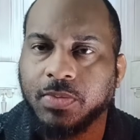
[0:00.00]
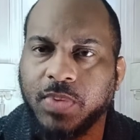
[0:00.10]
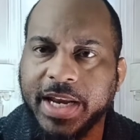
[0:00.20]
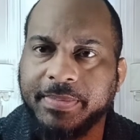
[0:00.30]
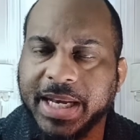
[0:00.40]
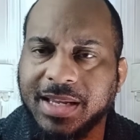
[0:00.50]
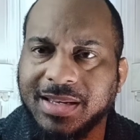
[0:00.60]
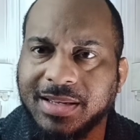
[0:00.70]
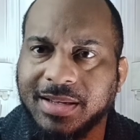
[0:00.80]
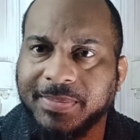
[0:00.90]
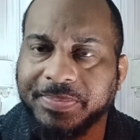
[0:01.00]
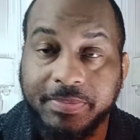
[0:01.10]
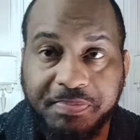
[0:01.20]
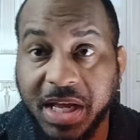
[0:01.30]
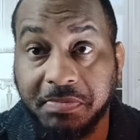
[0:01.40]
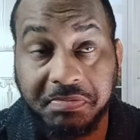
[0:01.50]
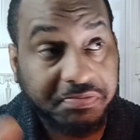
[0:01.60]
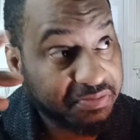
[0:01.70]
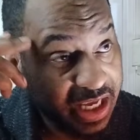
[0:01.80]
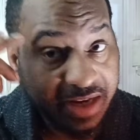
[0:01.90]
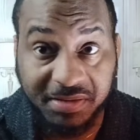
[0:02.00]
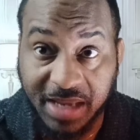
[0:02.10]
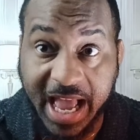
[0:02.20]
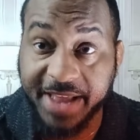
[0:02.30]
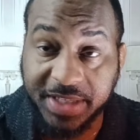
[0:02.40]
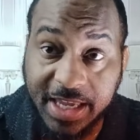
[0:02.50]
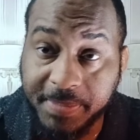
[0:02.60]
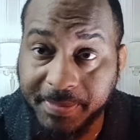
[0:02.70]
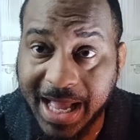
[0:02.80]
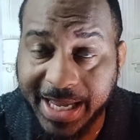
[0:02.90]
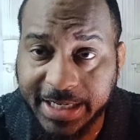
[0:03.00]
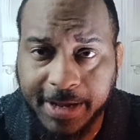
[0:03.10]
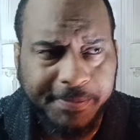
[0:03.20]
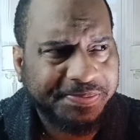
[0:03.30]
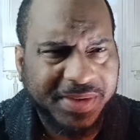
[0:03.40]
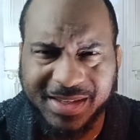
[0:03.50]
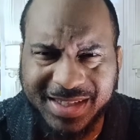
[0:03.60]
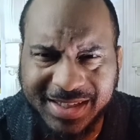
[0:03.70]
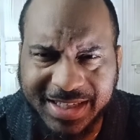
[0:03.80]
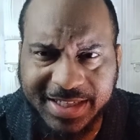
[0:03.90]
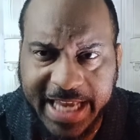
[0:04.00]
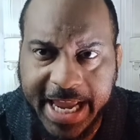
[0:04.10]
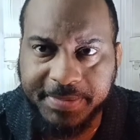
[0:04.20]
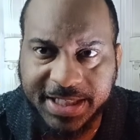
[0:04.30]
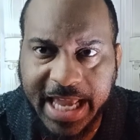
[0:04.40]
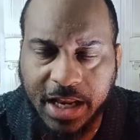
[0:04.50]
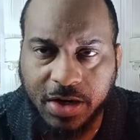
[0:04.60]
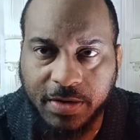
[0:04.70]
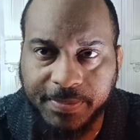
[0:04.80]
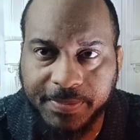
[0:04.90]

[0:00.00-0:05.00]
Wait a minute. But then I have to keep in mind, this is the same Stellar